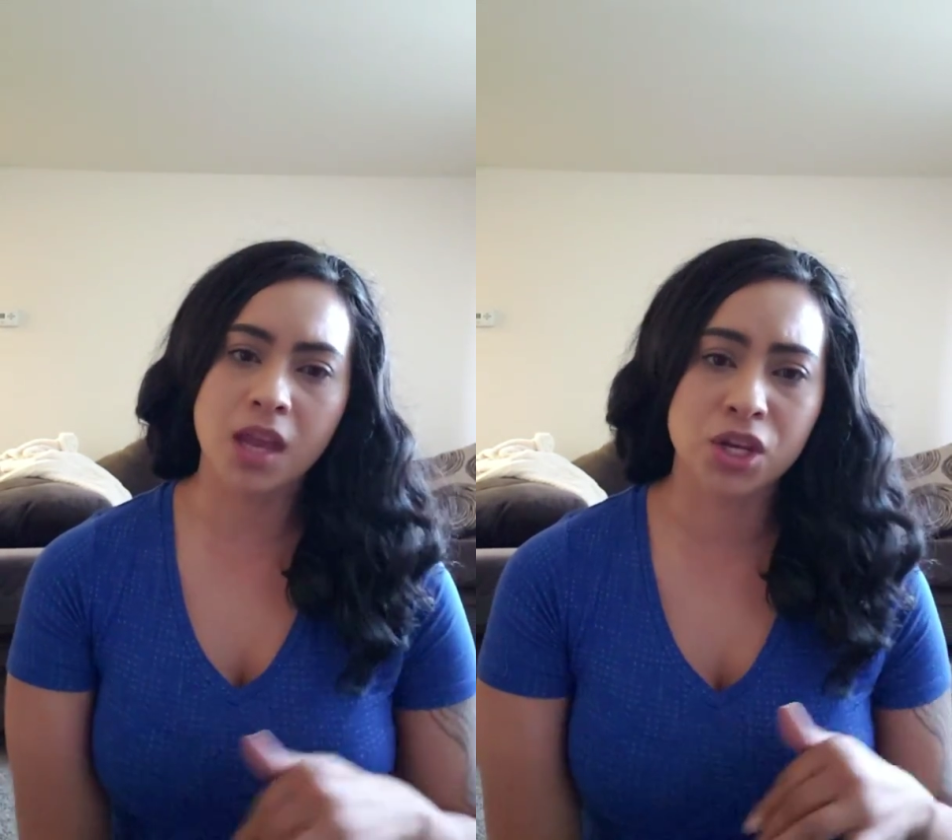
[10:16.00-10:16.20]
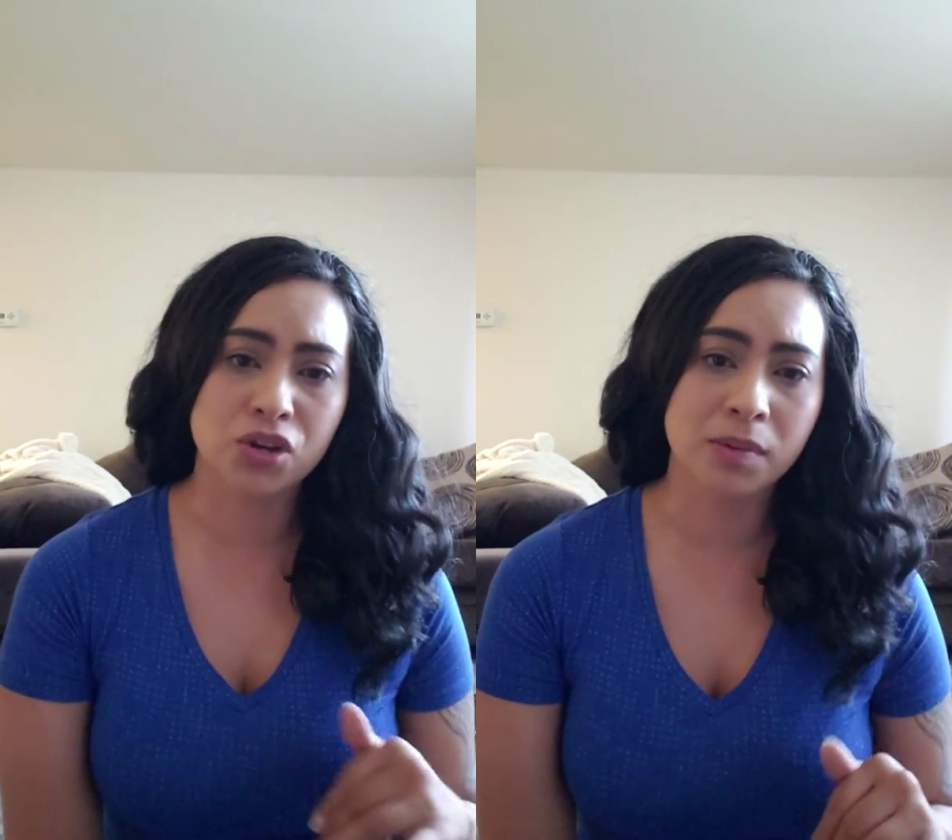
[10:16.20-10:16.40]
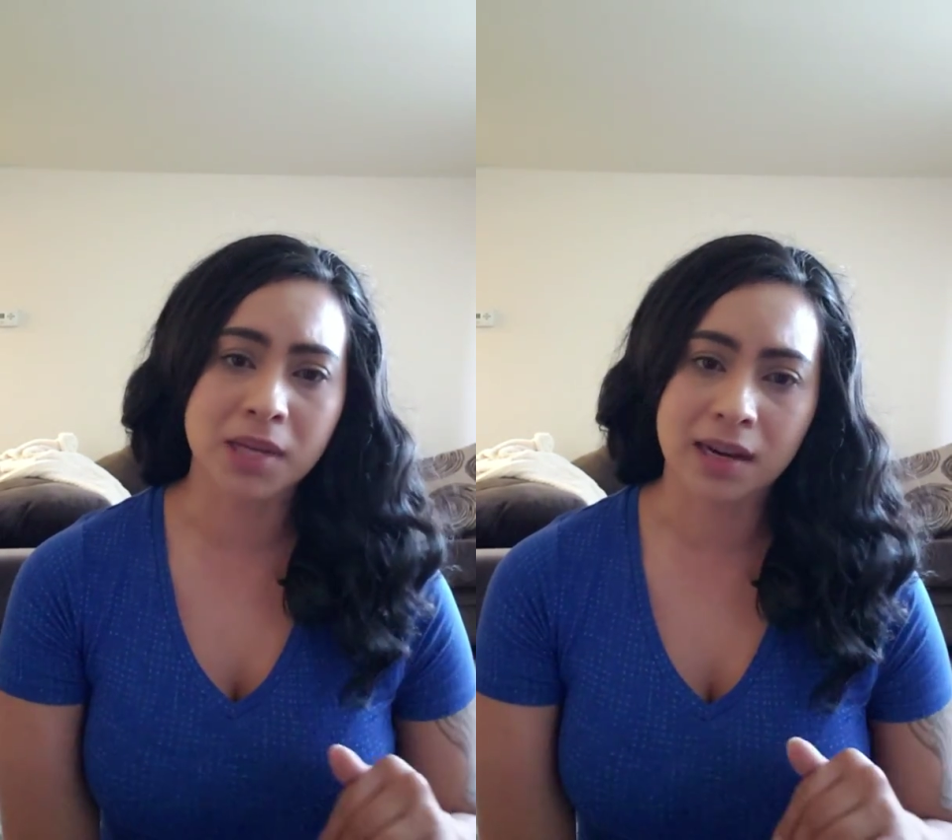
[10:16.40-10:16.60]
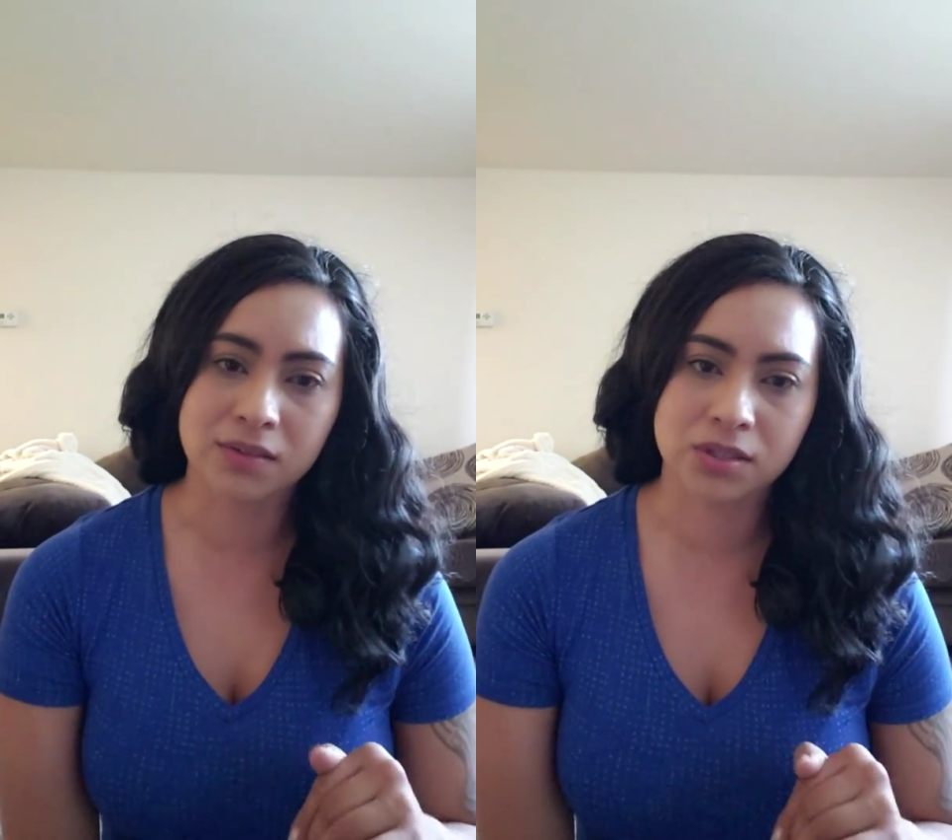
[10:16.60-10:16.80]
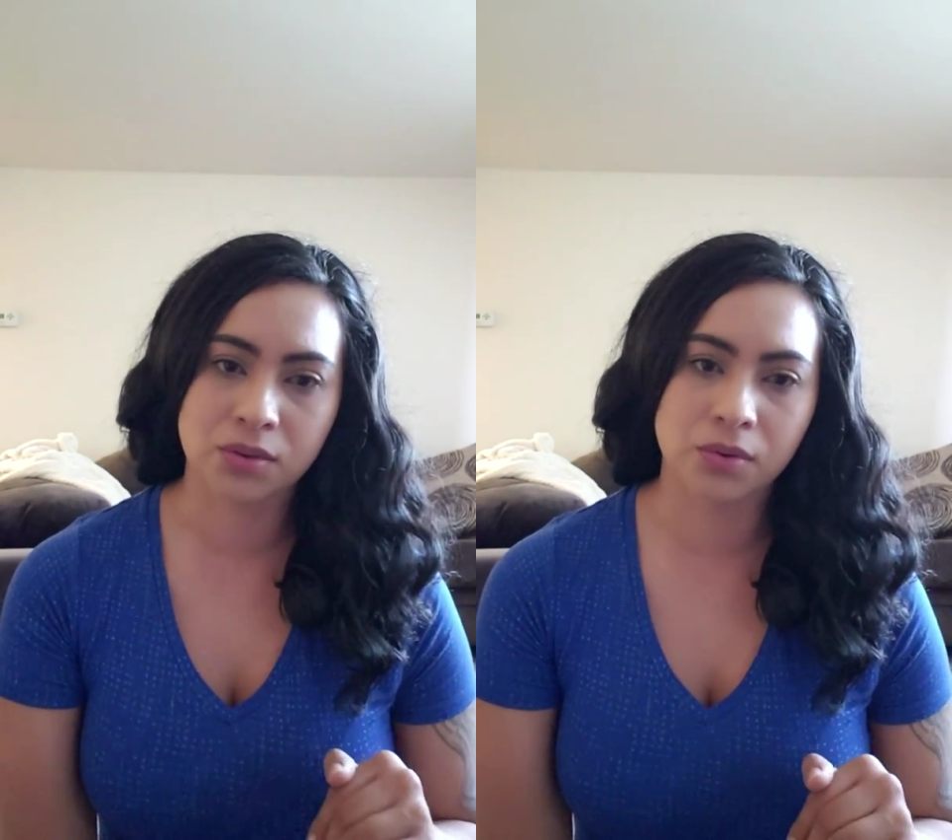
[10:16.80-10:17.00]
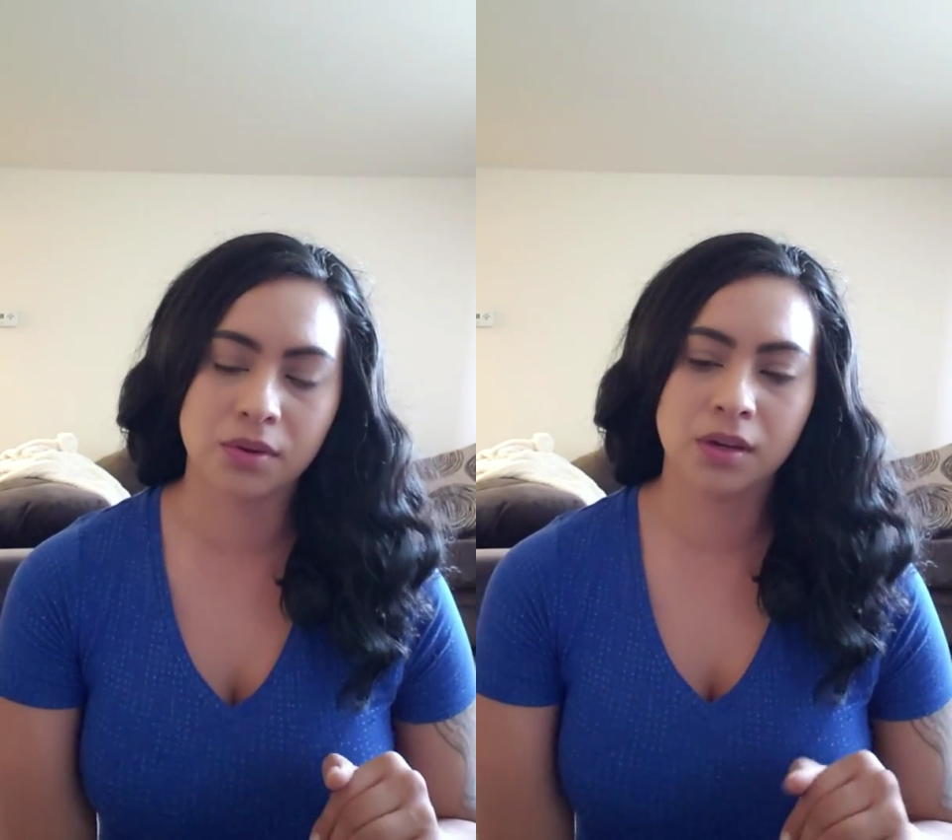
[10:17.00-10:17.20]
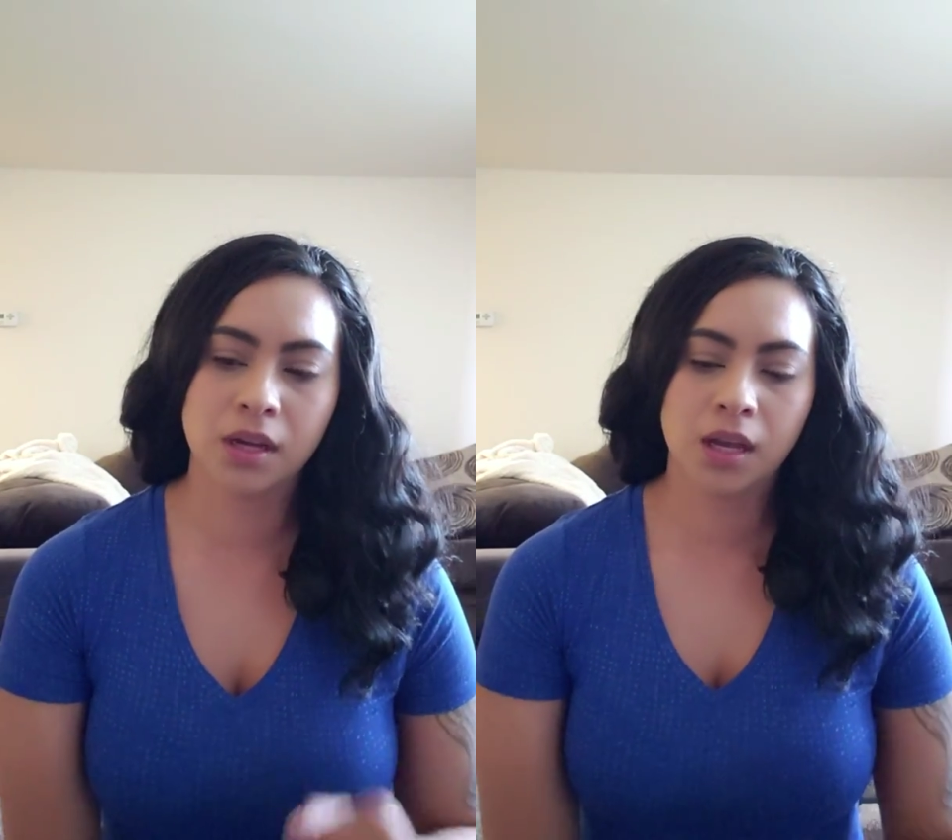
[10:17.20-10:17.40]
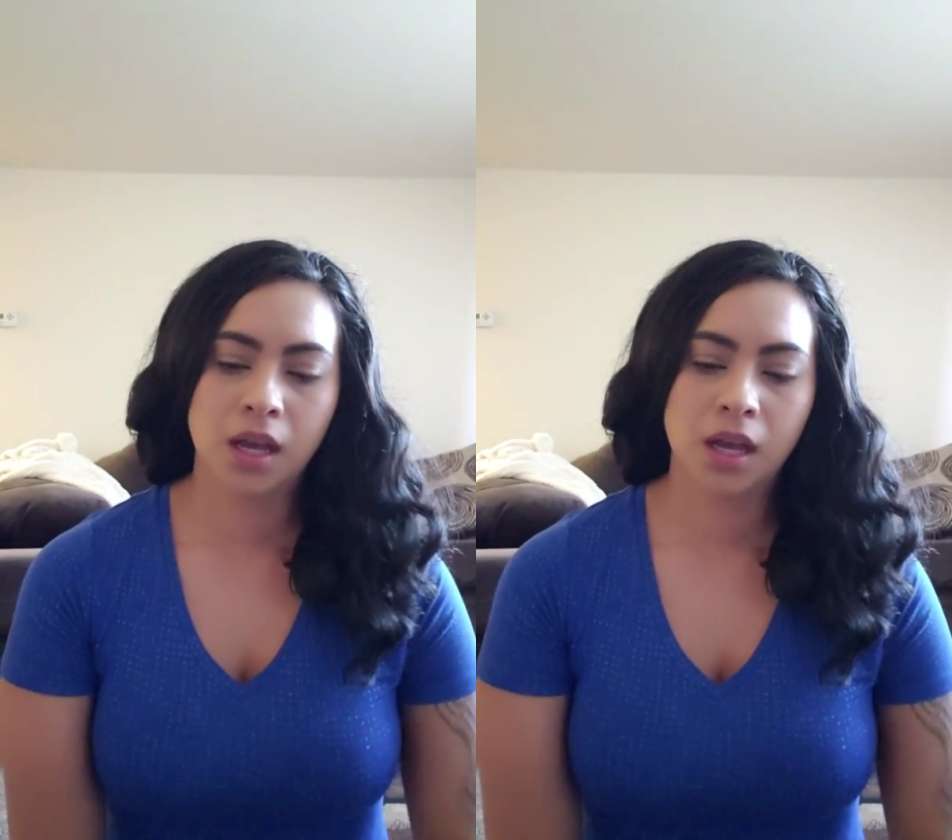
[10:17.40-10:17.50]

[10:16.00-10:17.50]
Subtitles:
and dropped out of school.